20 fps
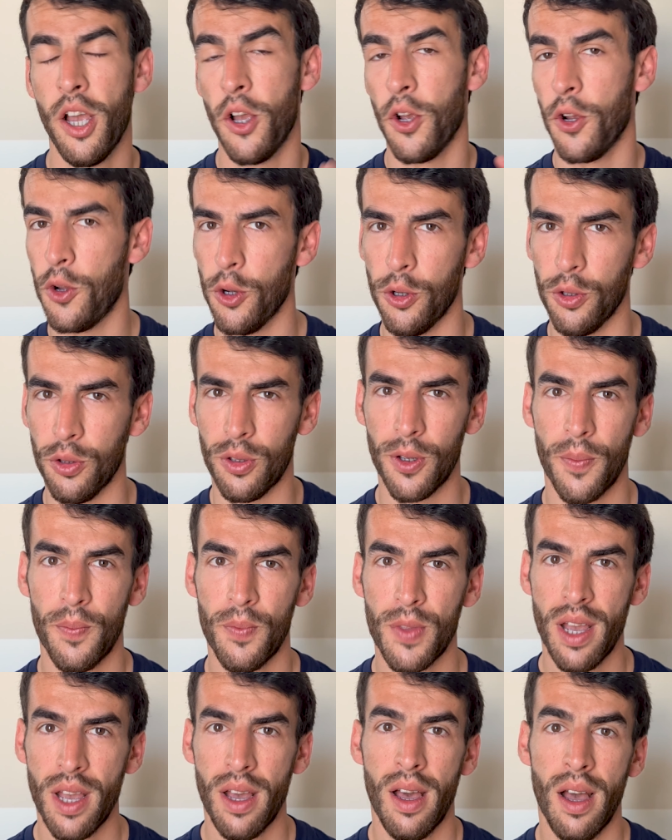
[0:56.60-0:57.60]
Good.
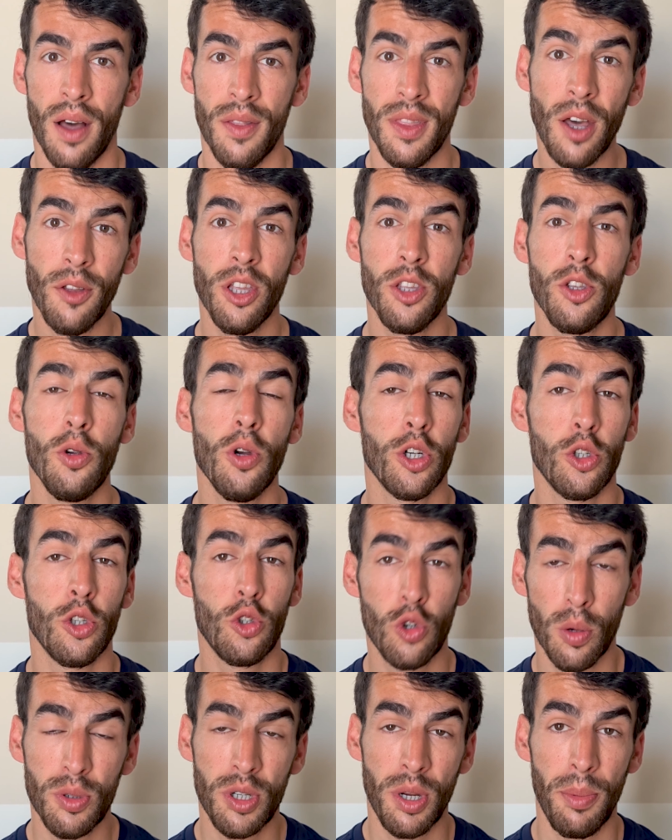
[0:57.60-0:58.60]
Now that you are
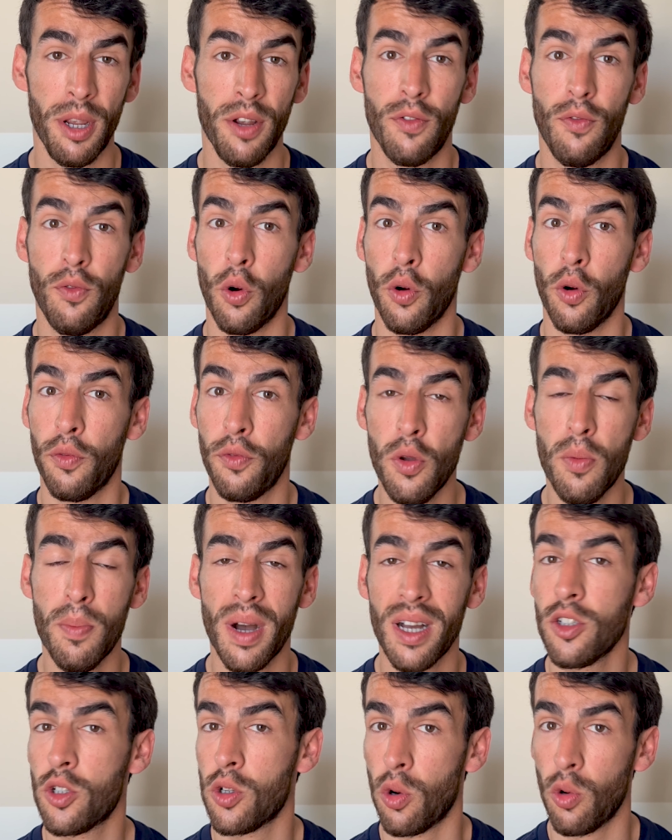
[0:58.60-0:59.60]
dropshipping for a few
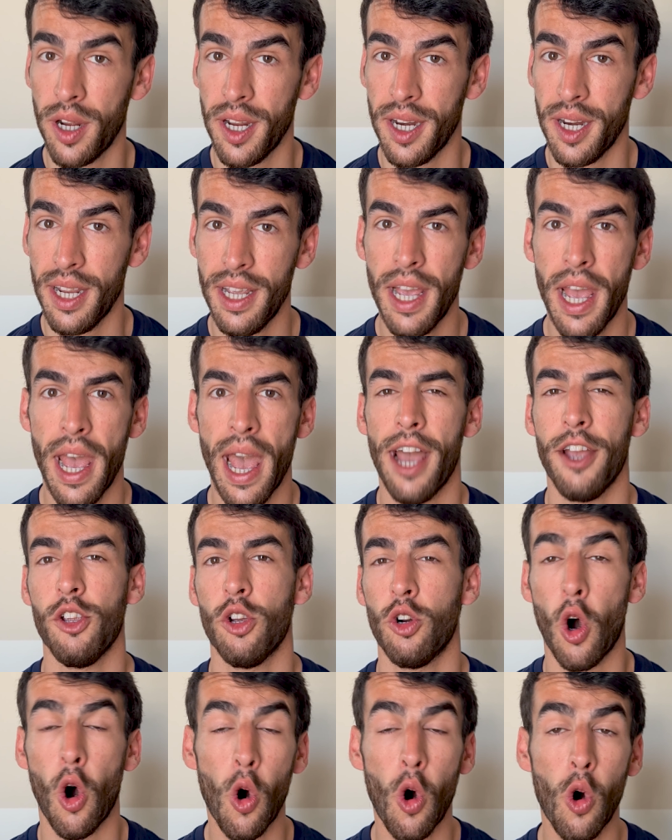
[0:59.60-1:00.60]
months already and
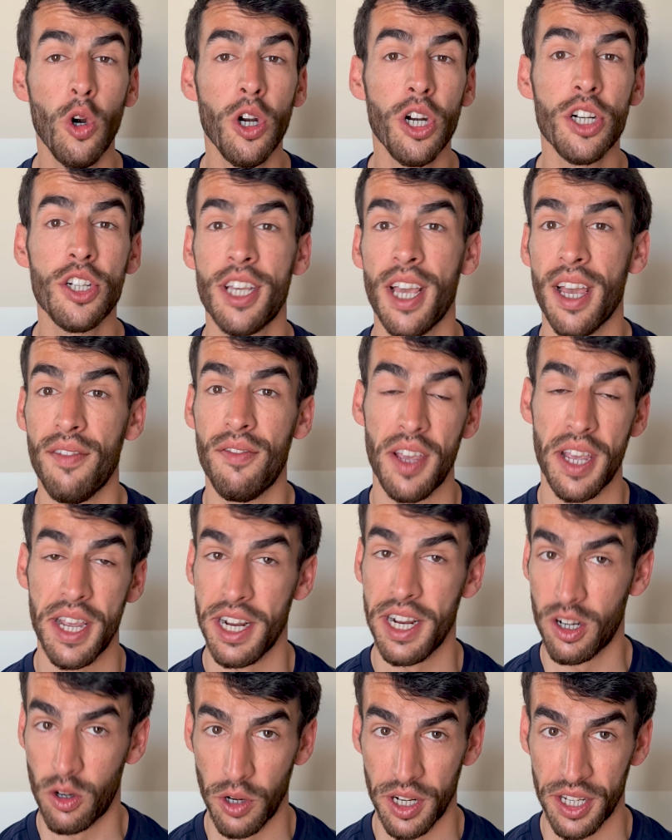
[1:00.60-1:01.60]
your orders have
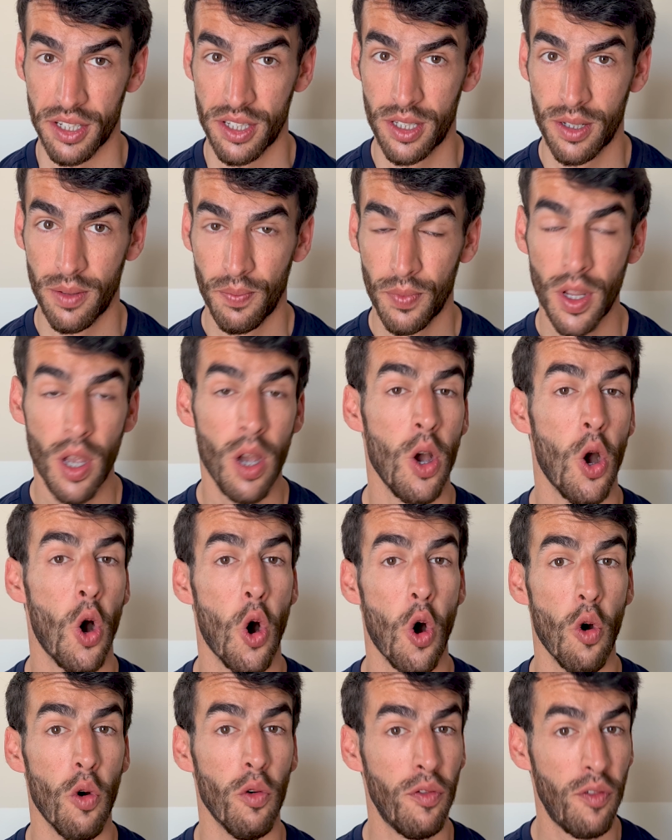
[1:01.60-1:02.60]
increased.
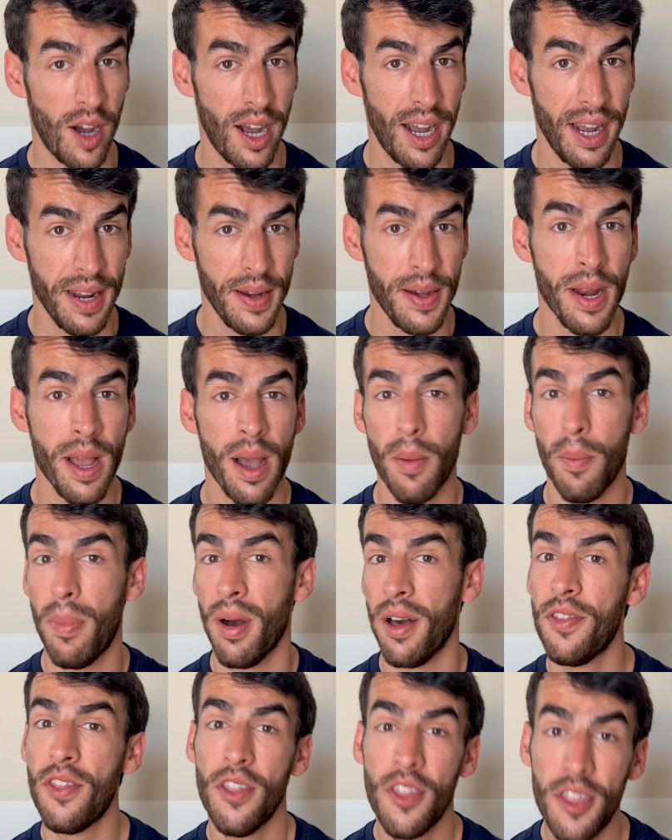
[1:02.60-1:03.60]
All fine,
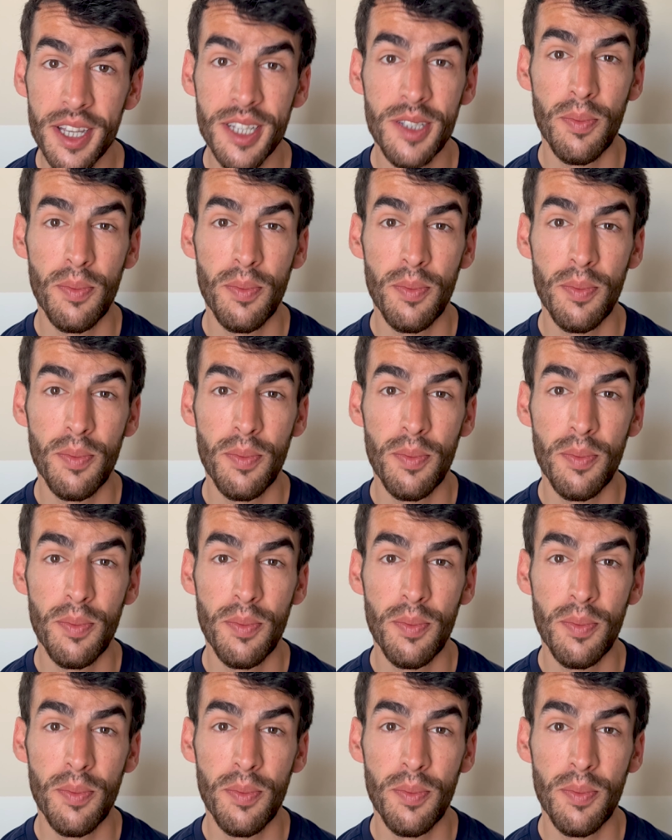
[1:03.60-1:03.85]
but this